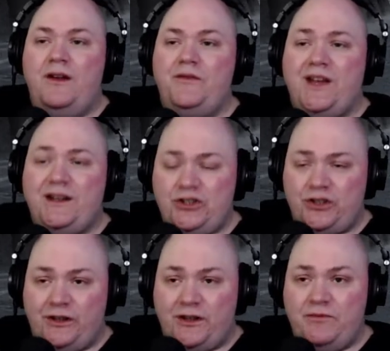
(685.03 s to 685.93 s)

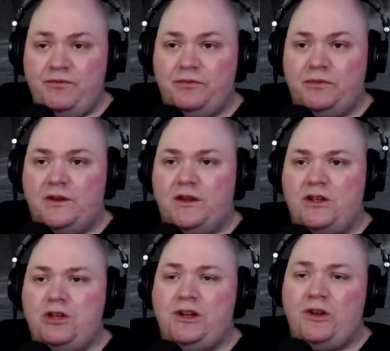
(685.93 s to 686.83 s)
Additionally,
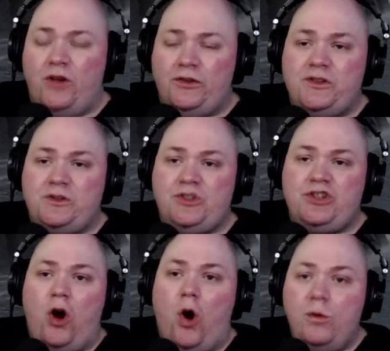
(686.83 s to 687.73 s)
you can also switch
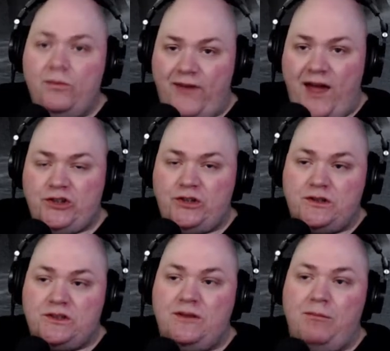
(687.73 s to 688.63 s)
home
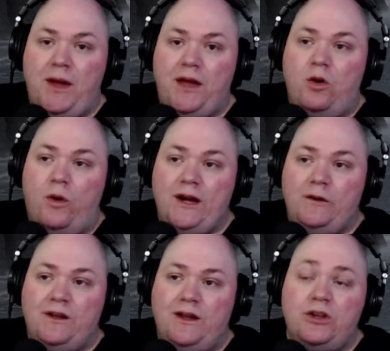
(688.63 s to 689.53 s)
factions by
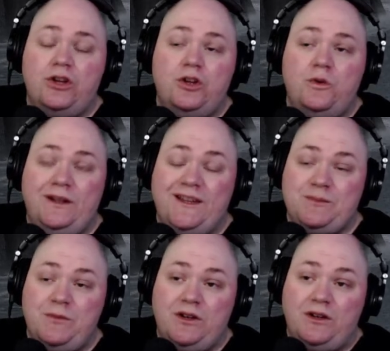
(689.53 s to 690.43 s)
acquiring a new
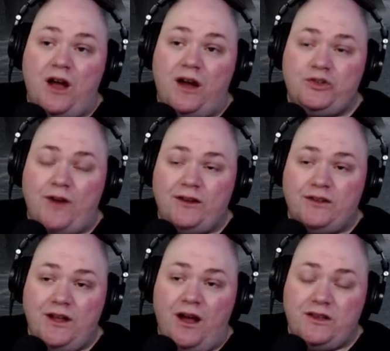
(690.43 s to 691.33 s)
enlistment contract
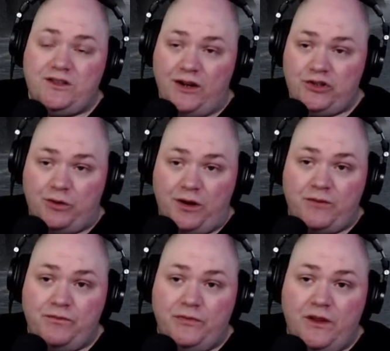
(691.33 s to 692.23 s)
on Sanctuary.
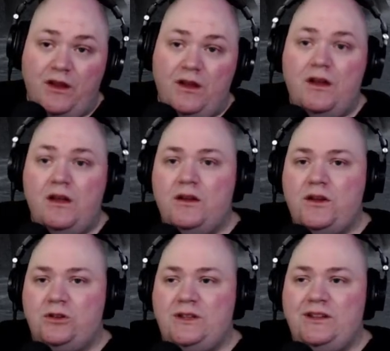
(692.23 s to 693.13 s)

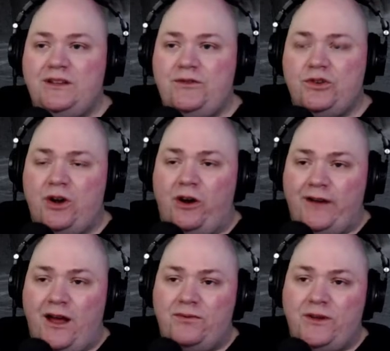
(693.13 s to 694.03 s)
You'll need to leave your current
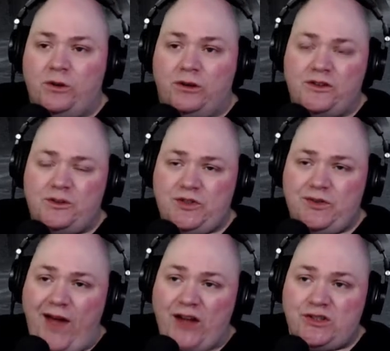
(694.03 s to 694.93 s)
outfit in order to switch
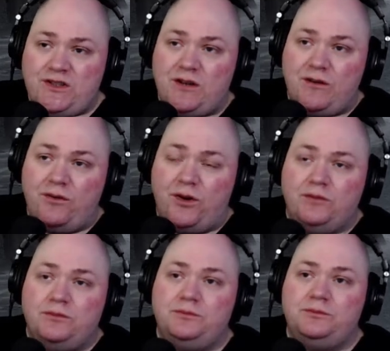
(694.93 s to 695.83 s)
factions, however.
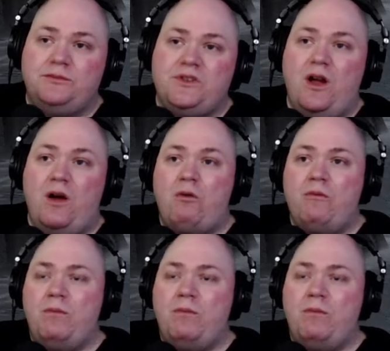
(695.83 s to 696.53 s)
So,